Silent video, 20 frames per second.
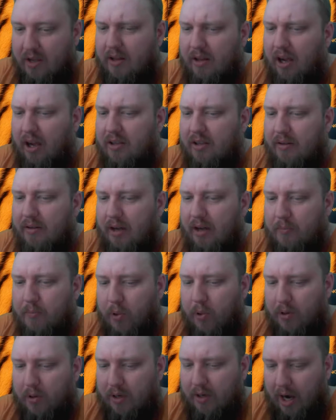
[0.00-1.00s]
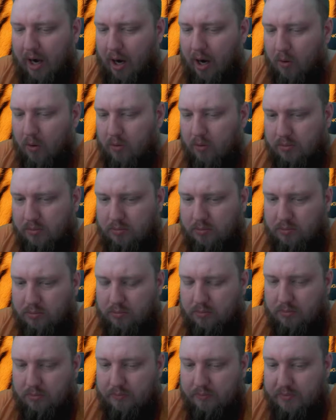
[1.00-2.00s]
Not per now.
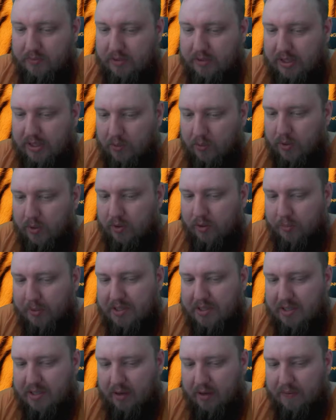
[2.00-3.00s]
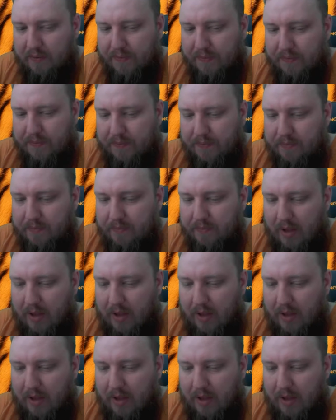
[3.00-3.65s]
There will be stuff